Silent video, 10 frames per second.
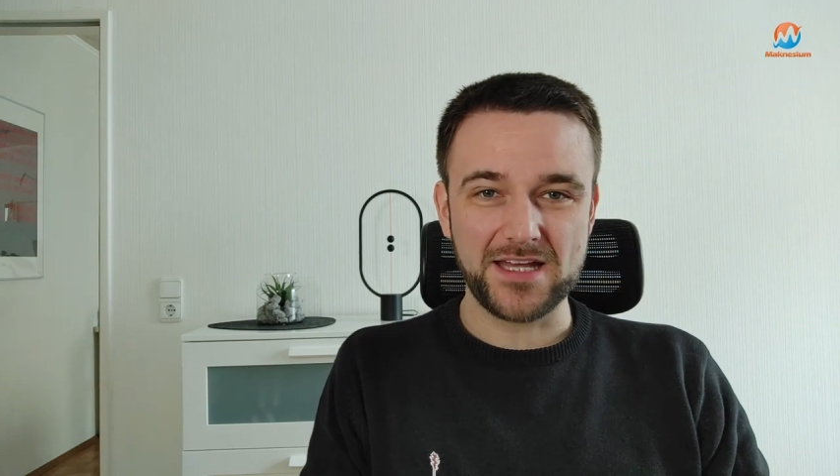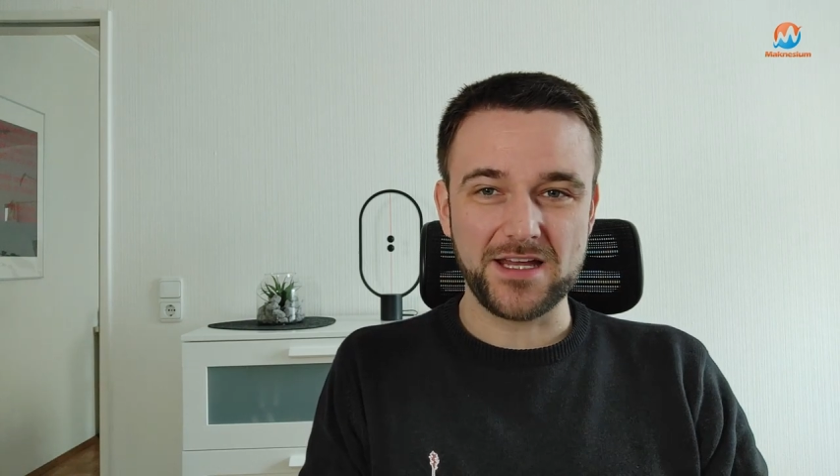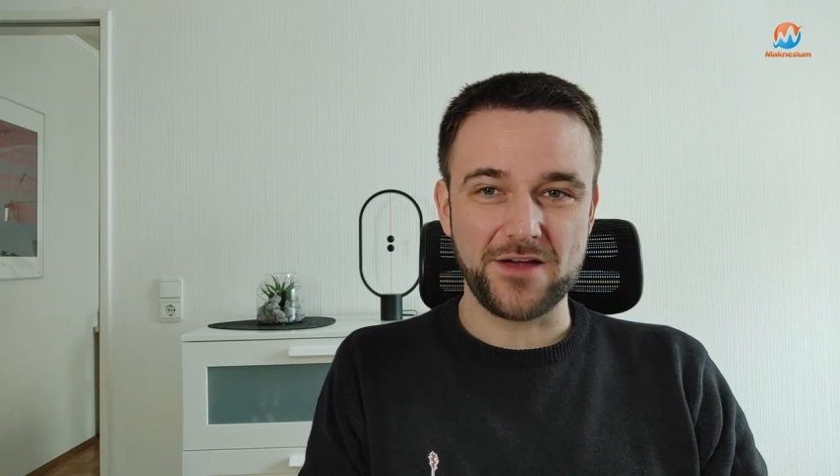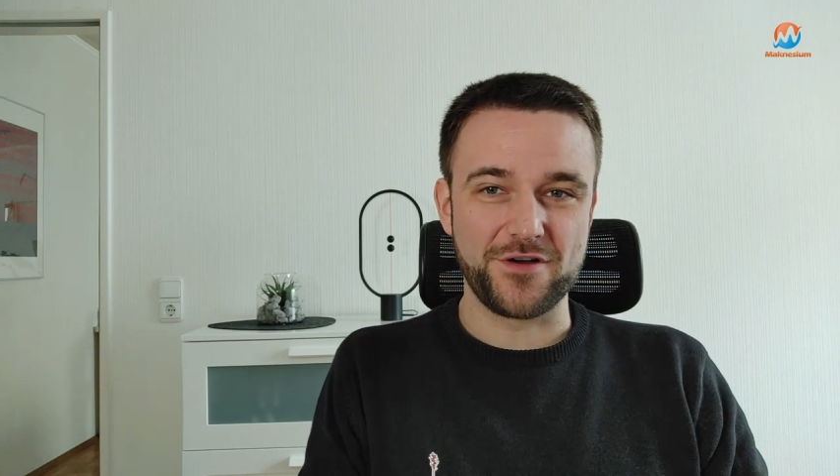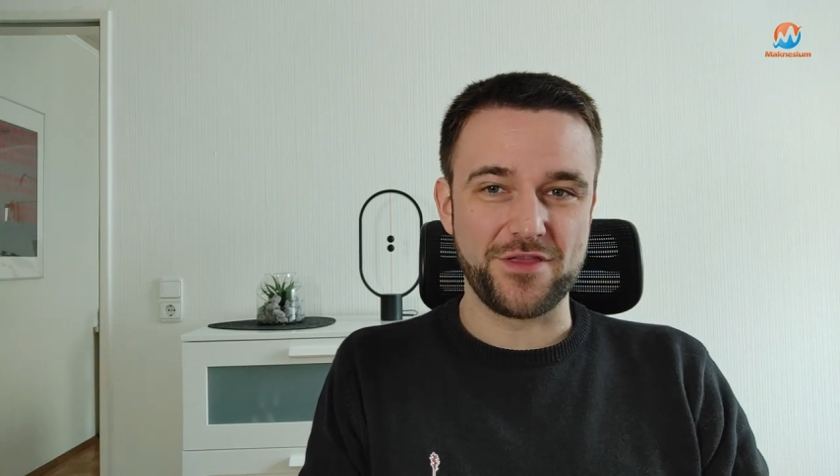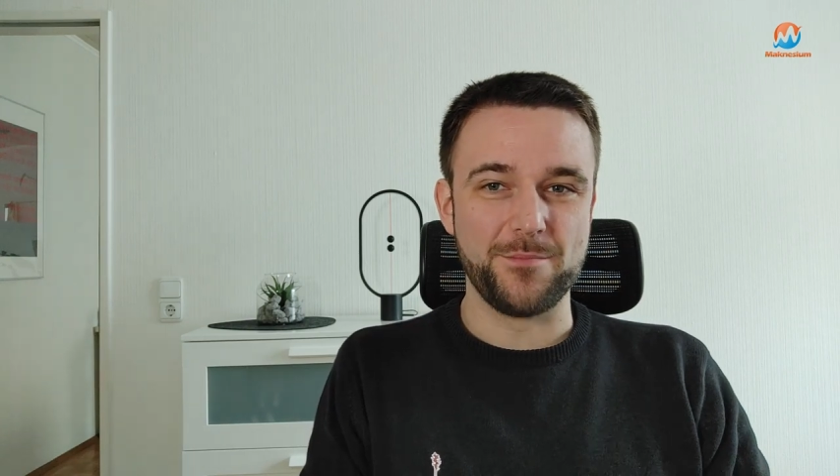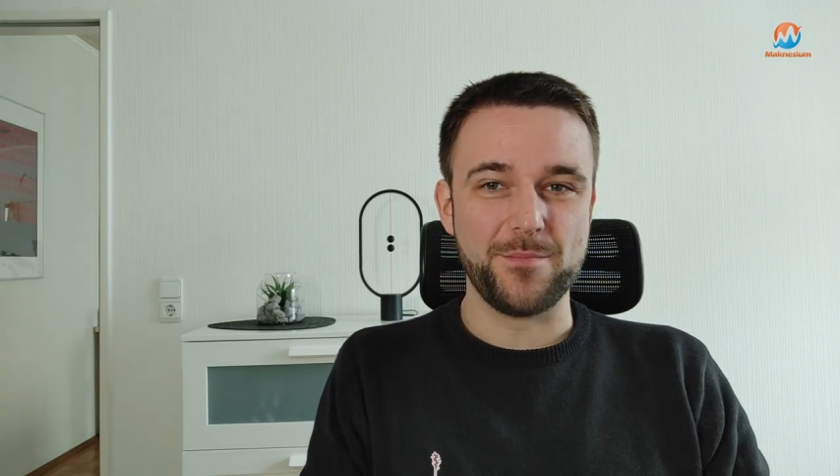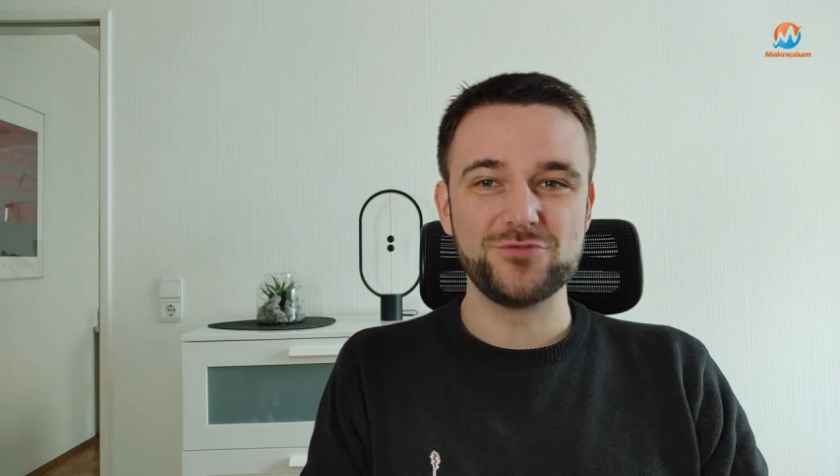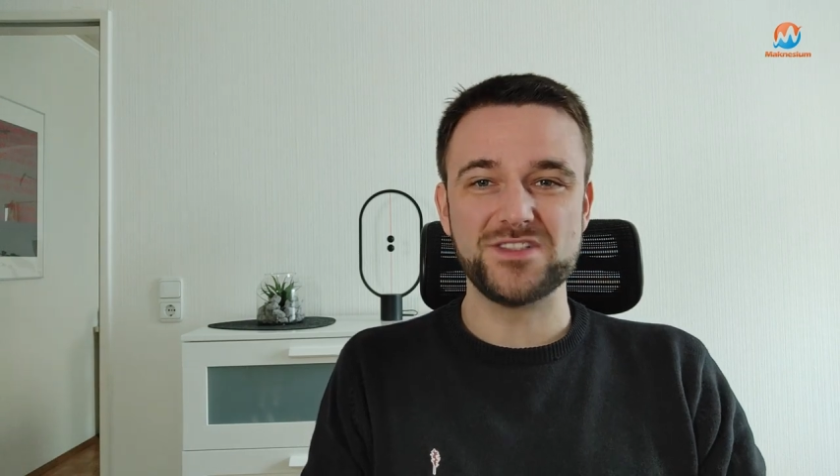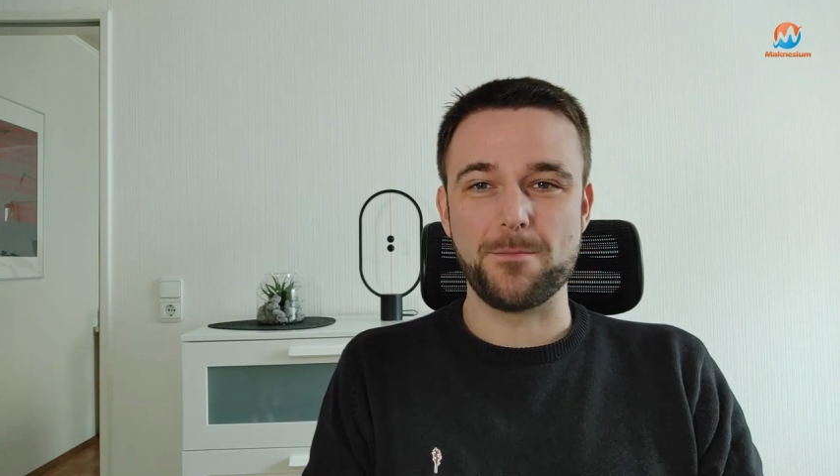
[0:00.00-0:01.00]
uncover the
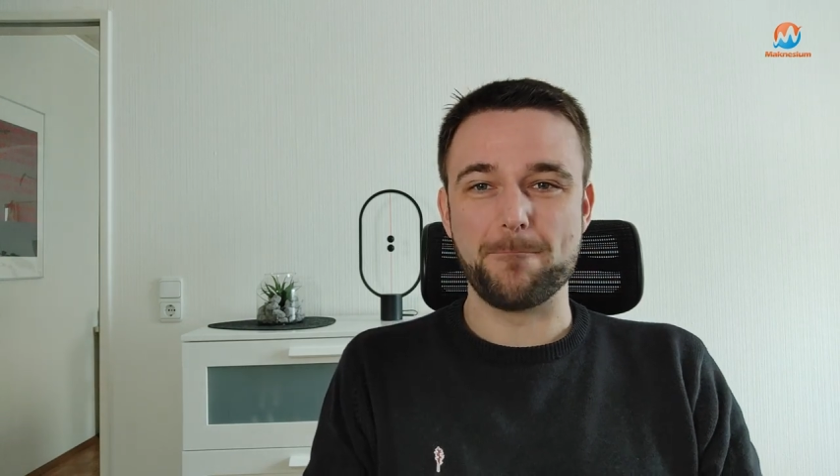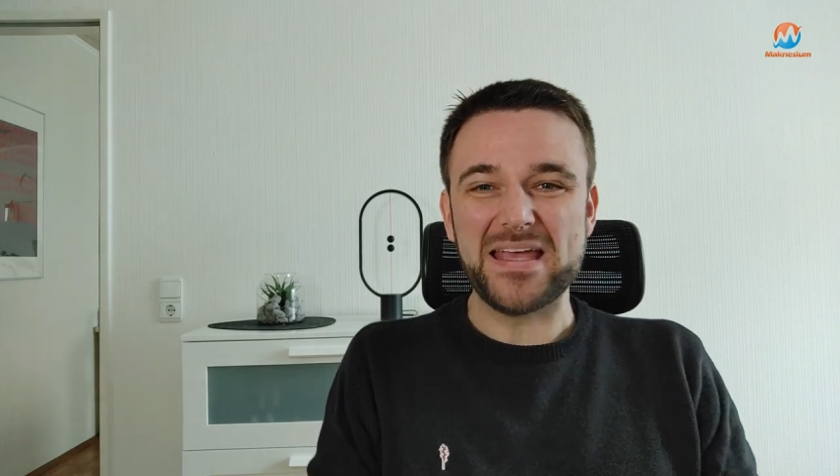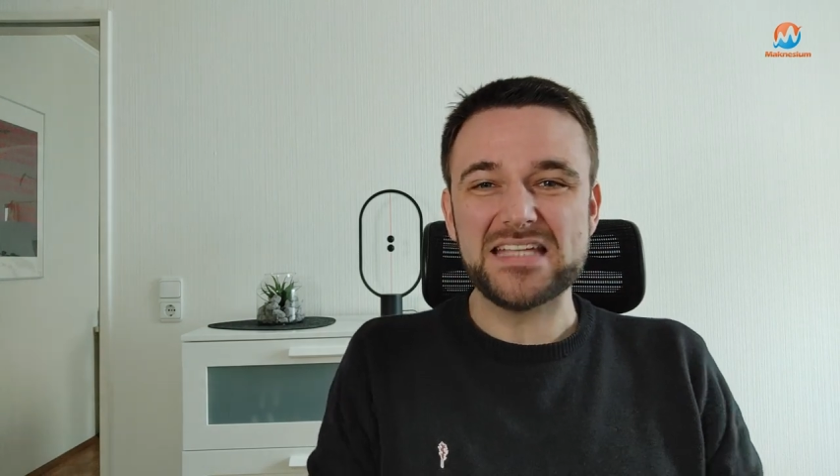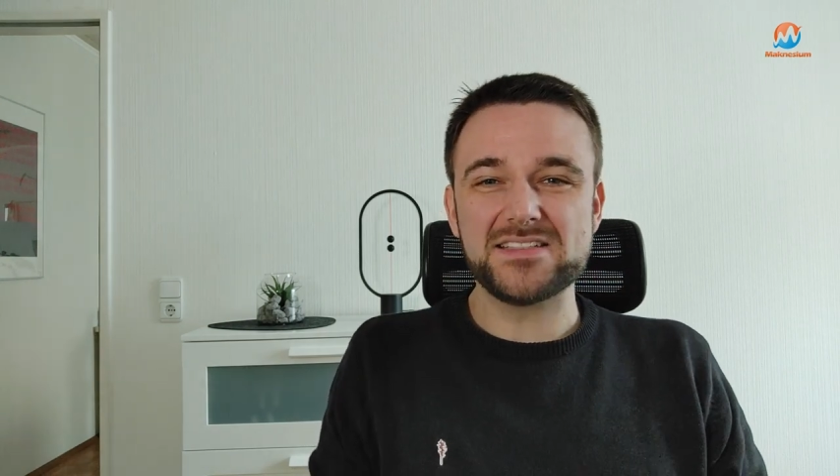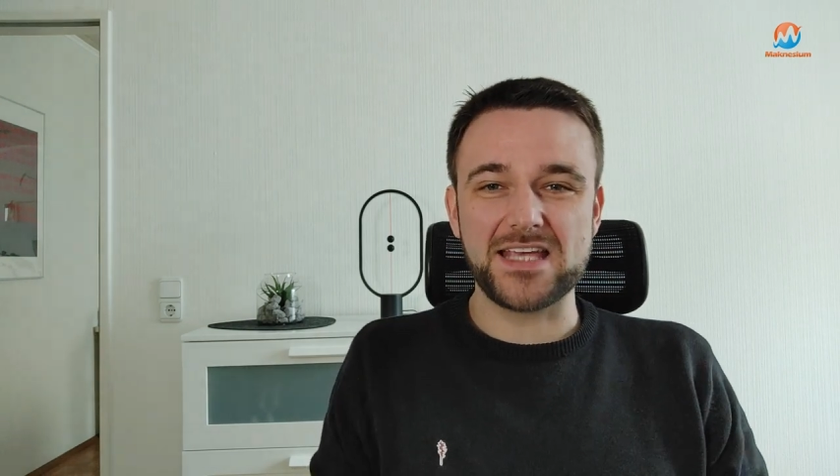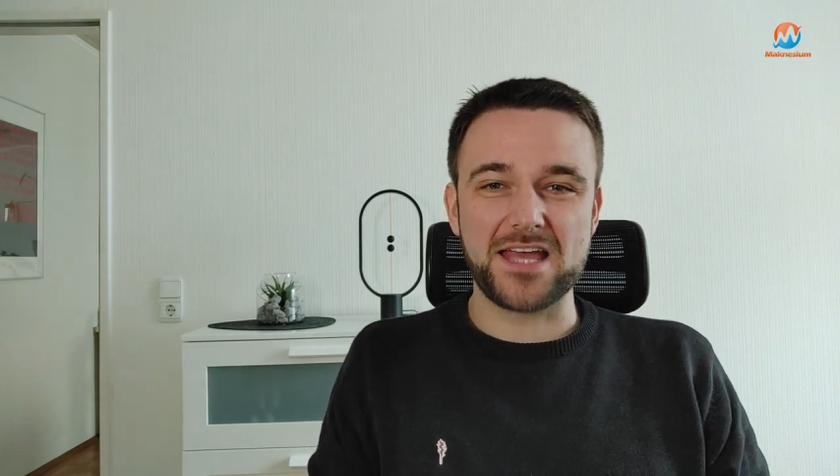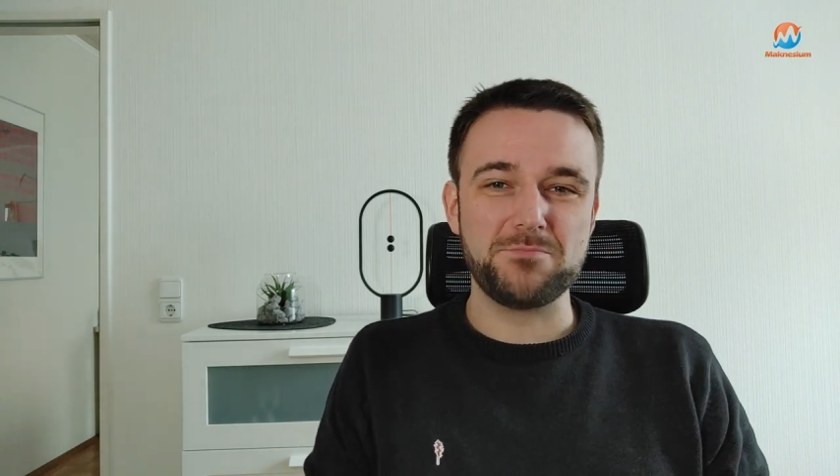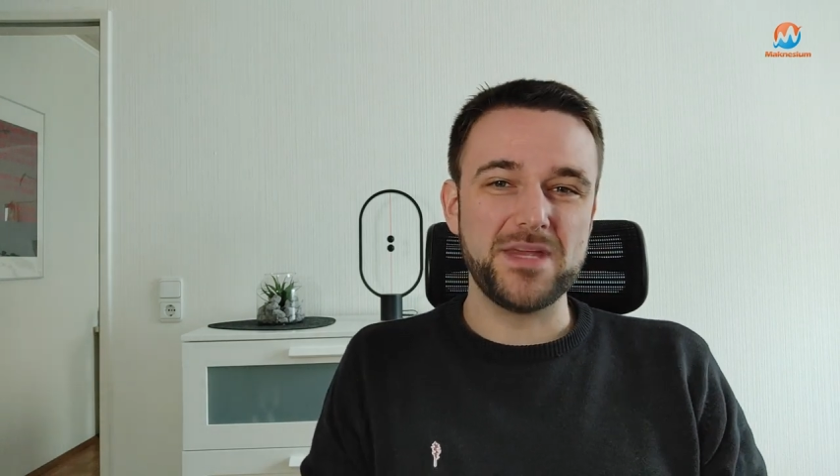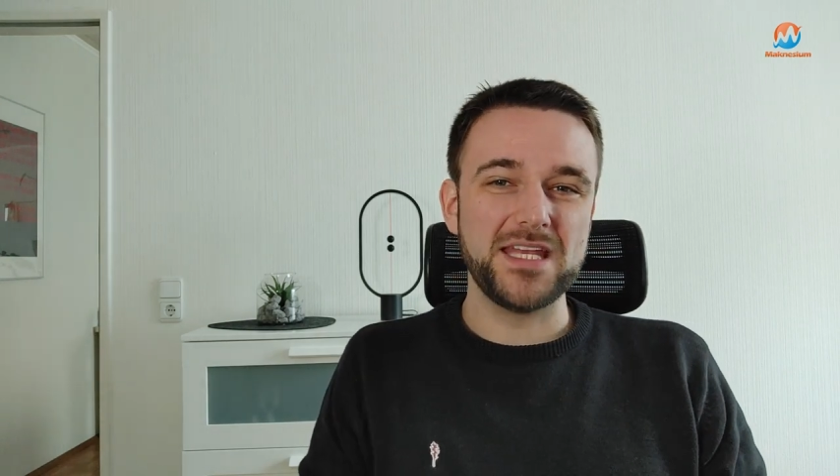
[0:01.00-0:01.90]
most amazing and